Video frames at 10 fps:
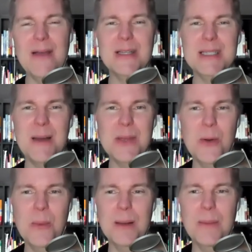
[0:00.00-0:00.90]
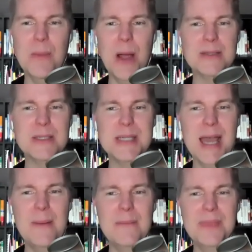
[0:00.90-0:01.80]
every time you open up a browser
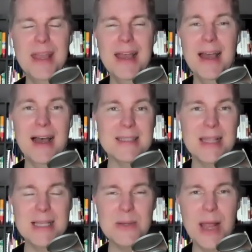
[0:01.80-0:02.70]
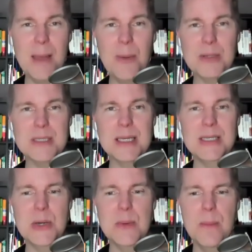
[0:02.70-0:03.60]
tab. So that's what I personally
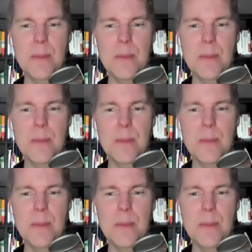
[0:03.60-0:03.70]
do.